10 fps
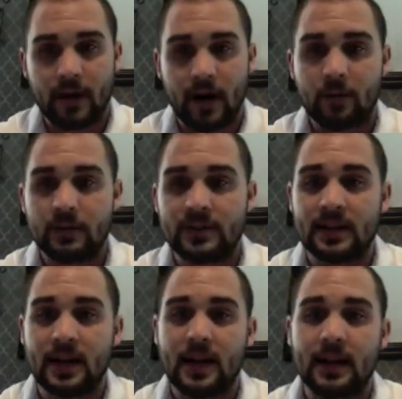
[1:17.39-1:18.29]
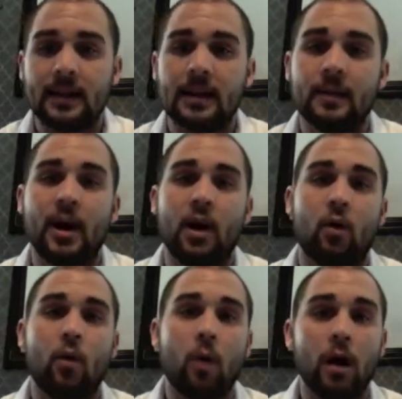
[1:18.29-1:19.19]
And I would say think about
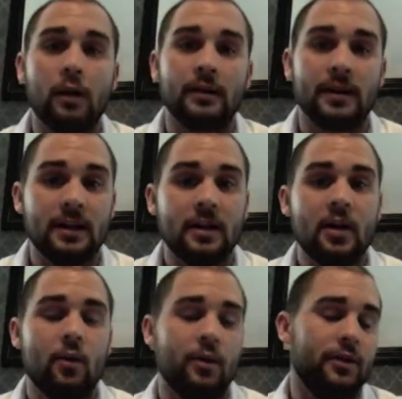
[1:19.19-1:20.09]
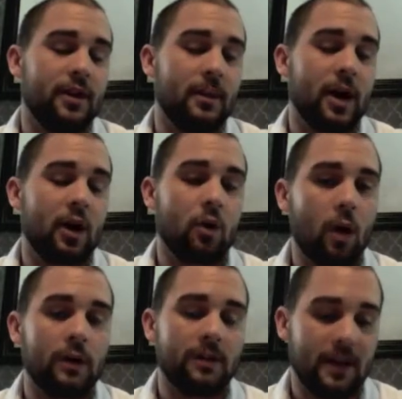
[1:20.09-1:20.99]
quality when you think about
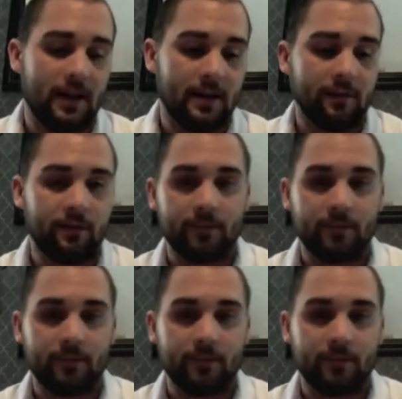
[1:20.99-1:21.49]
qualitative.